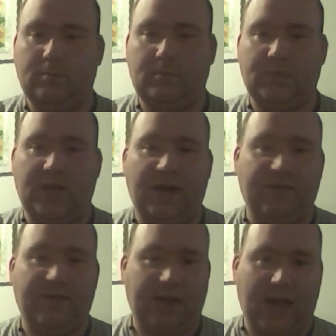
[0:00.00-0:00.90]
Get
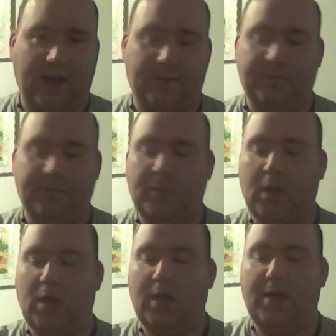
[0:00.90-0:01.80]
everything out of them.
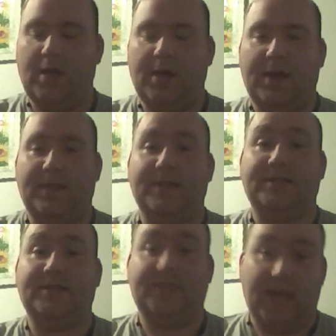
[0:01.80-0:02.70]
And then
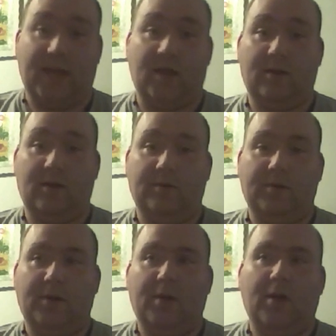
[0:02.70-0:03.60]
second,
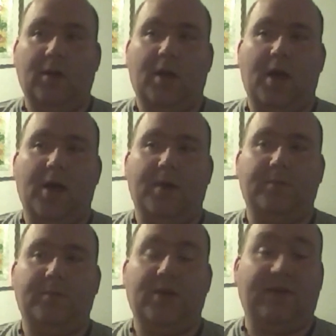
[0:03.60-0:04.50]

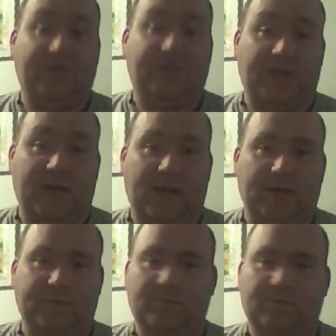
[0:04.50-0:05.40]
you have to sanitize
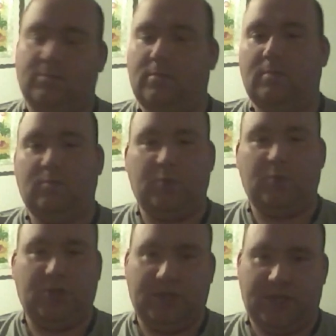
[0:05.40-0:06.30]
them,
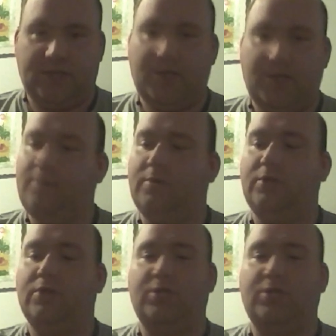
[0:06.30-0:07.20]
which is easy. You
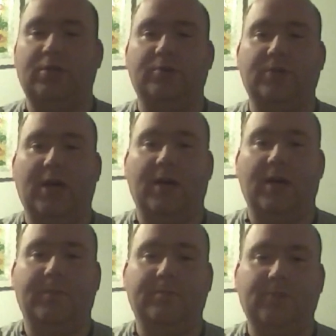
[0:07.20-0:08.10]
just use
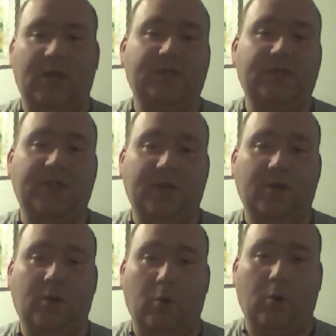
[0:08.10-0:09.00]
unscented
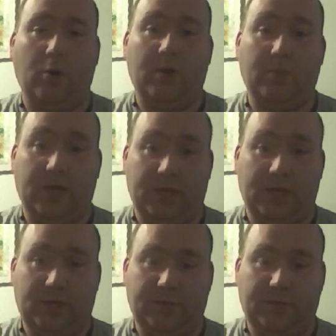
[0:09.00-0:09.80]
chlorine bleach.